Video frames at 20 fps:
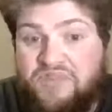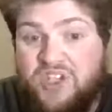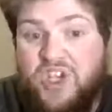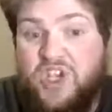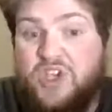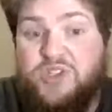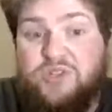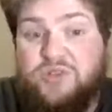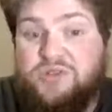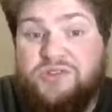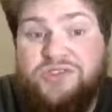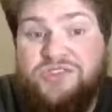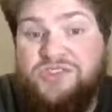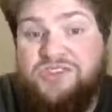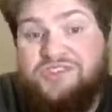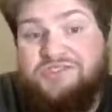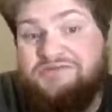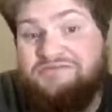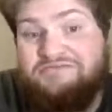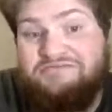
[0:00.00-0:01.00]

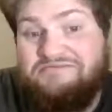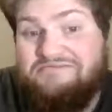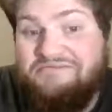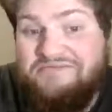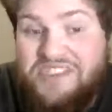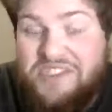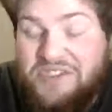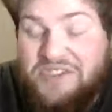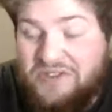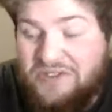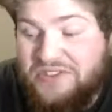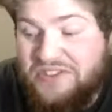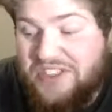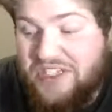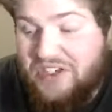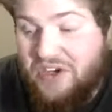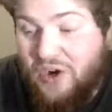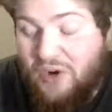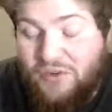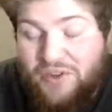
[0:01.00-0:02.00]
kudos
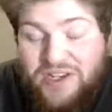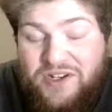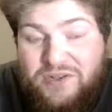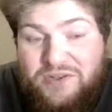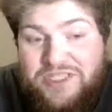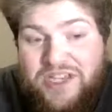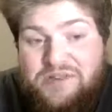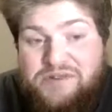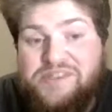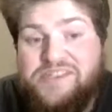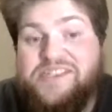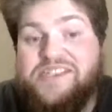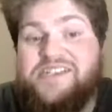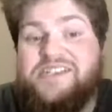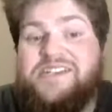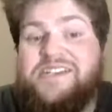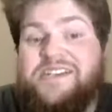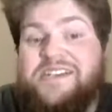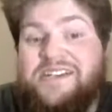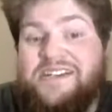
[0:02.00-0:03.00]
to Goff. He knows how
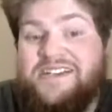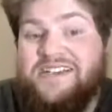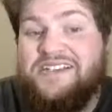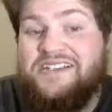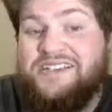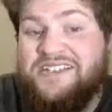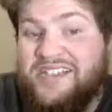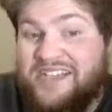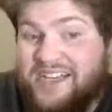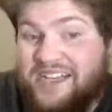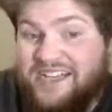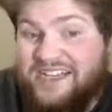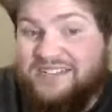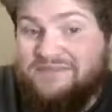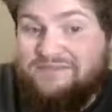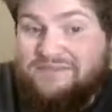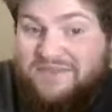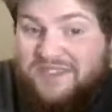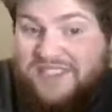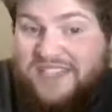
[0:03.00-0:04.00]
to take
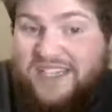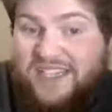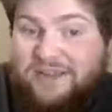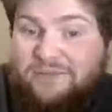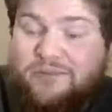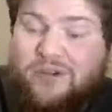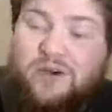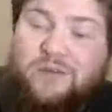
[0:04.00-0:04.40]
a silly